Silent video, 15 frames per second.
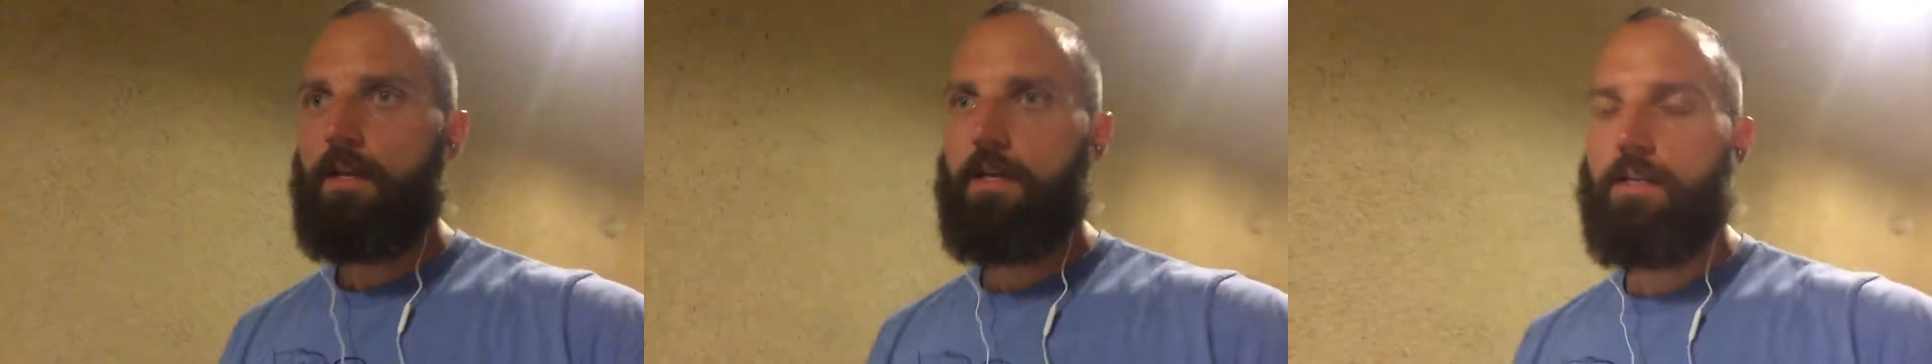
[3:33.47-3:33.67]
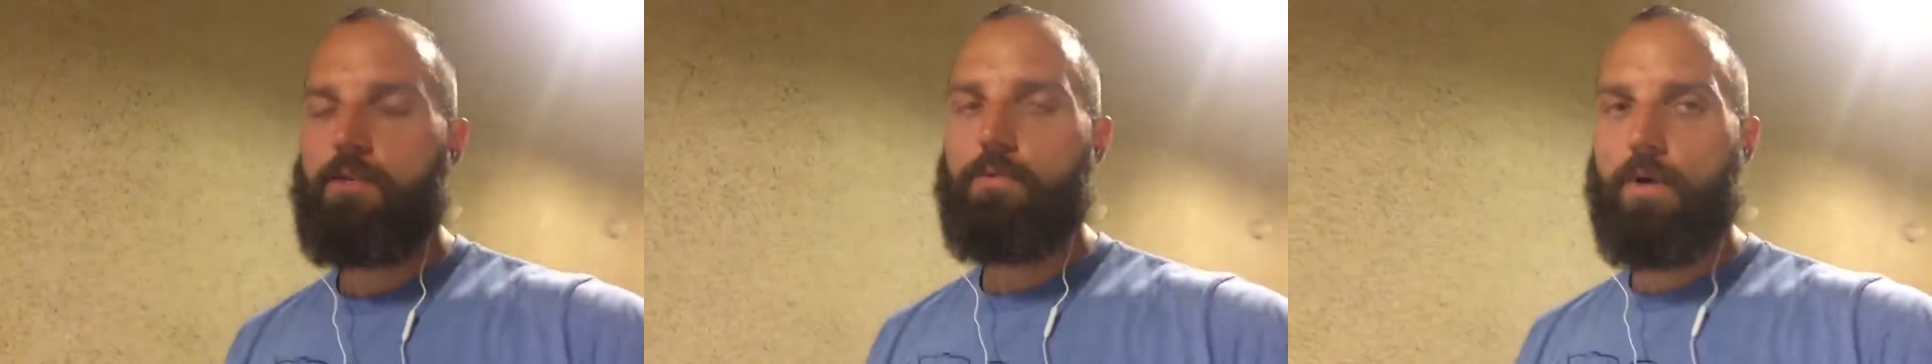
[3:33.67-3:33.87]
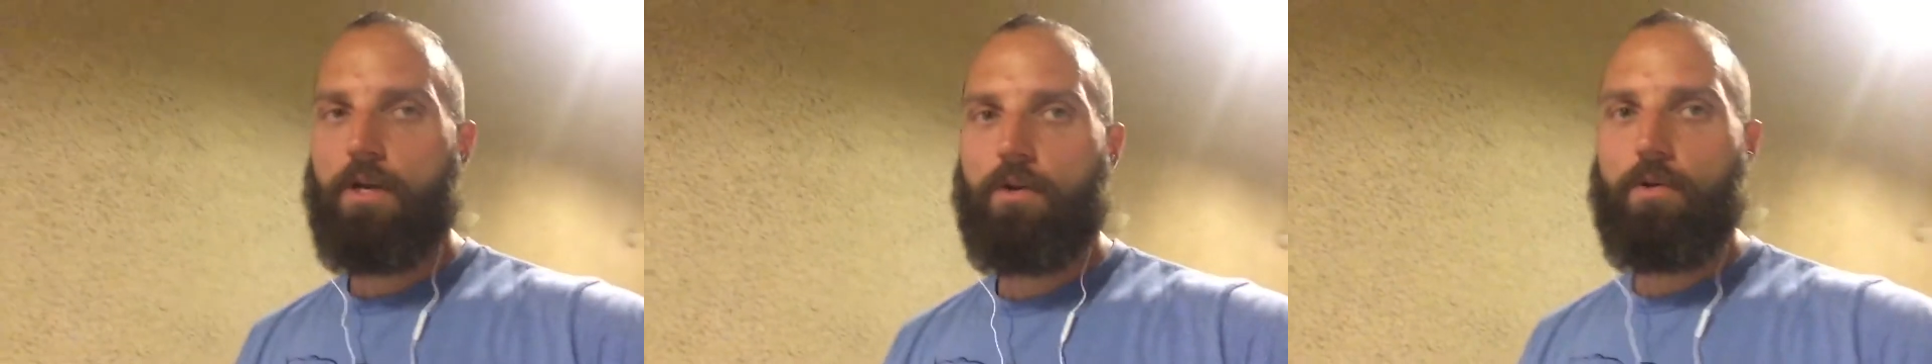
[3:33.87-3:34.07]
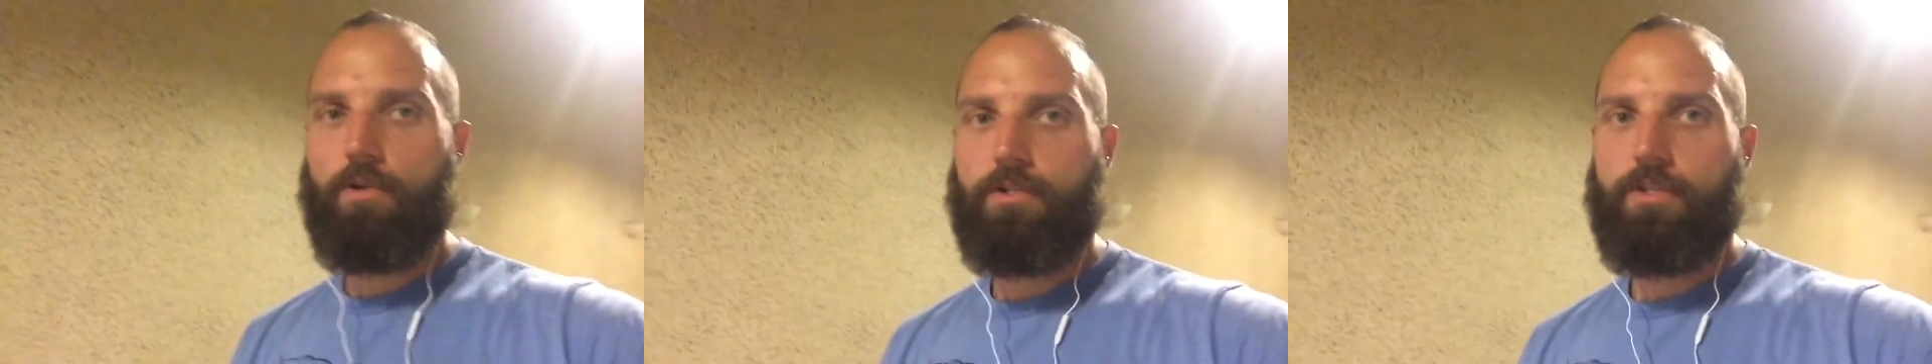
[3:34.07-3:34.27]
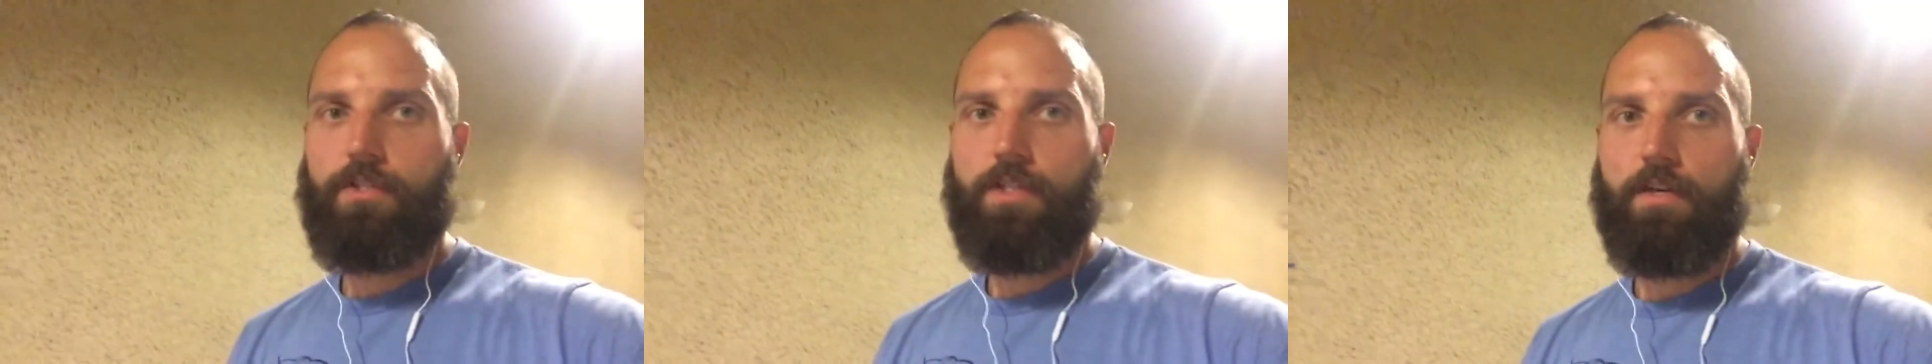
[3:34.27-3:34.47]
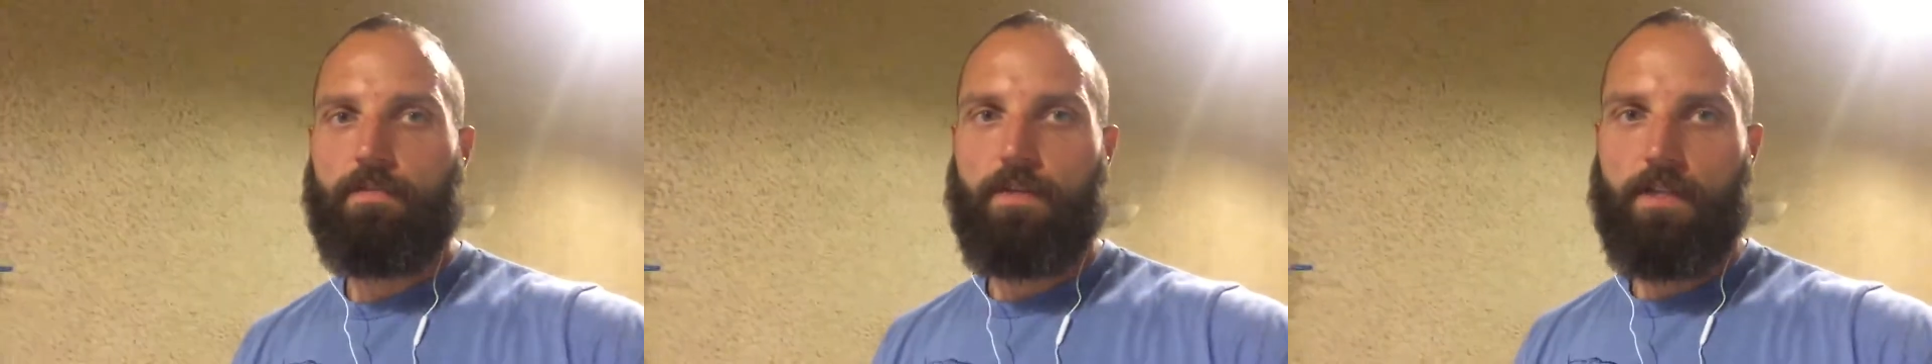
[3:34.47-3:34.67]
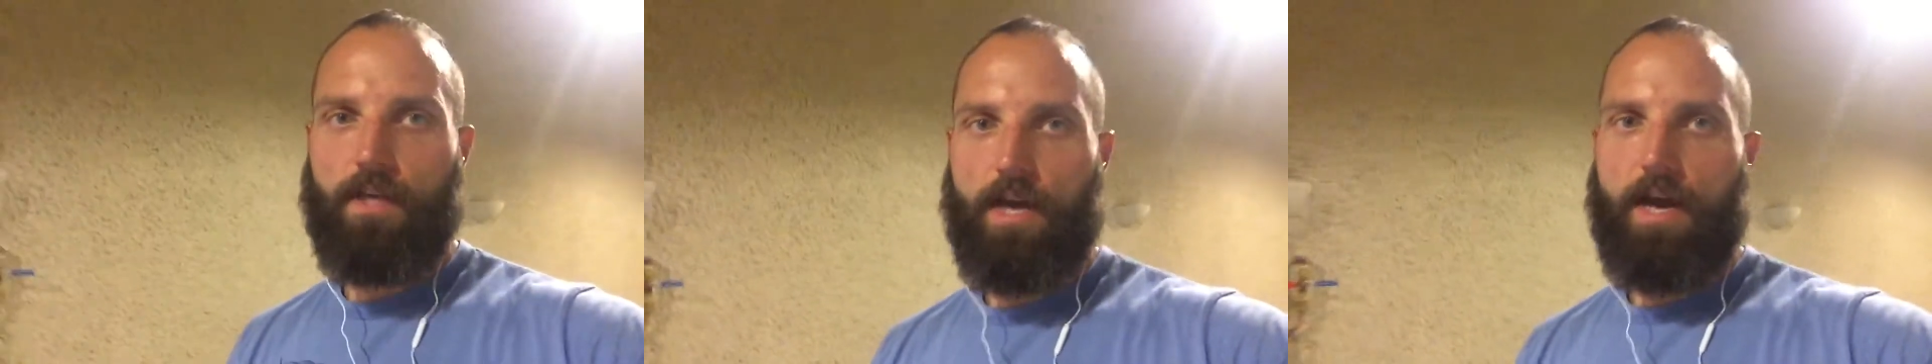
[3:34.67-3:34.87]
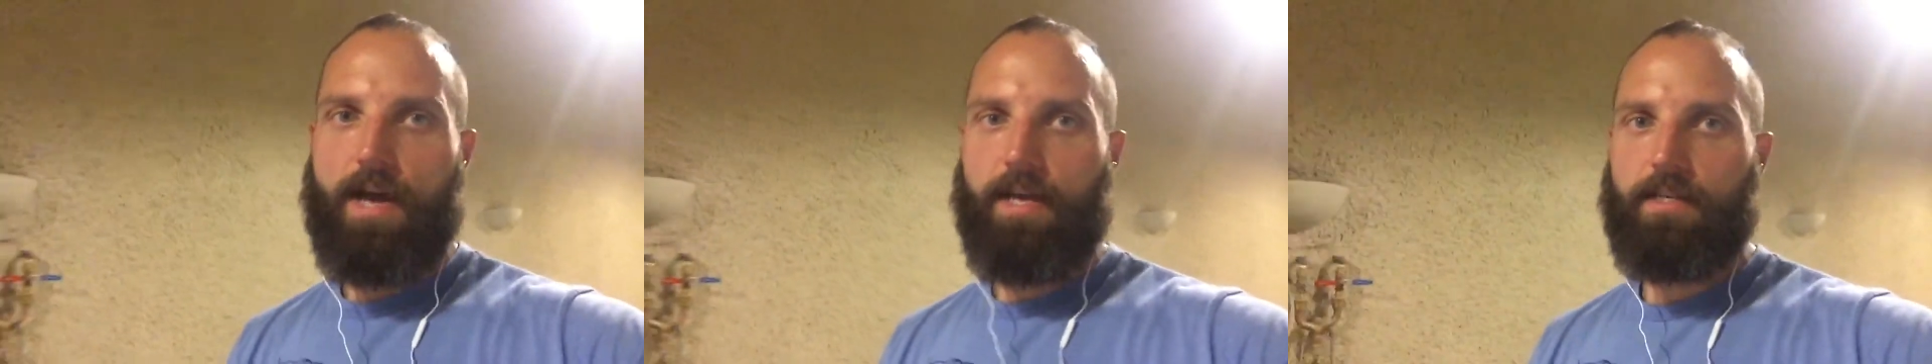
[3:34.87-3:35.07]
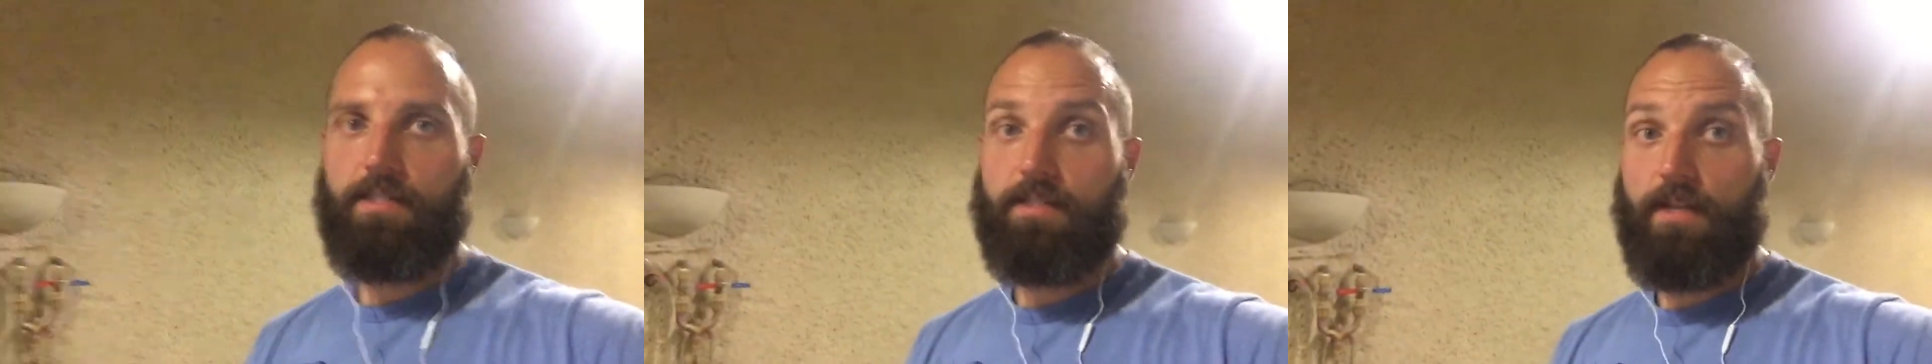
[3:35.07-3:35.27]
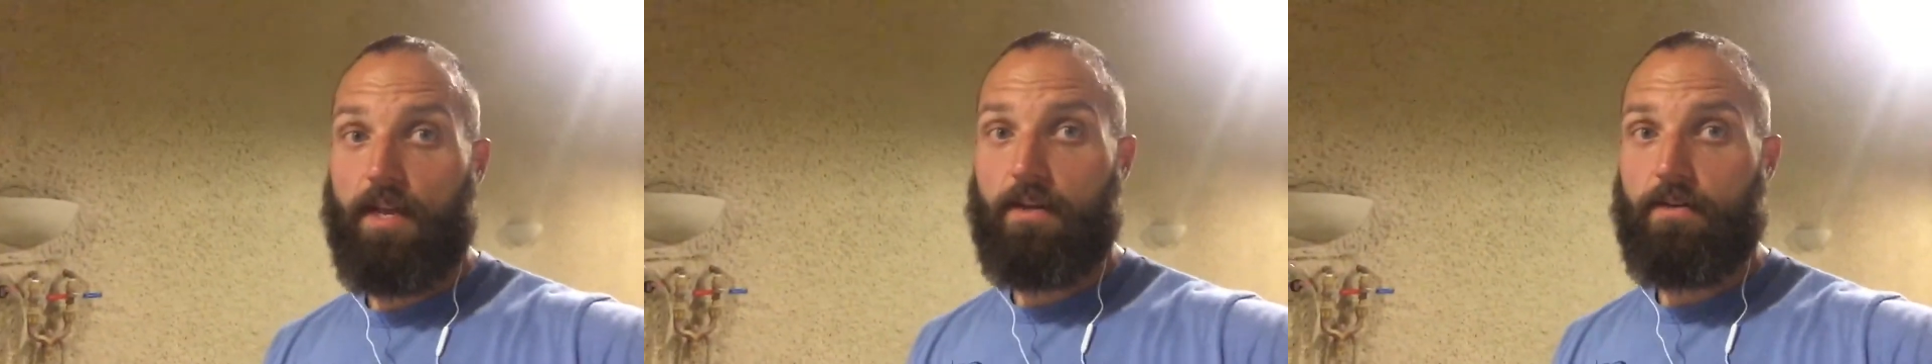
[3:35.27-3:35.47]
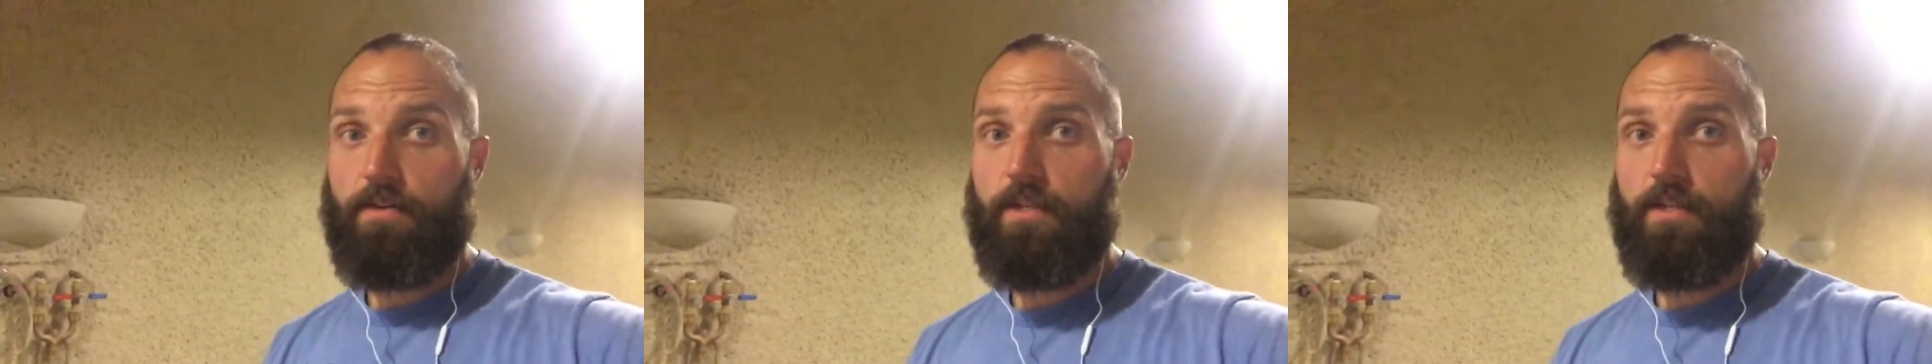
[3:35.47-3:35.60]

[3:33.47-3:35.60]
you want to hold yourself to the highest standard.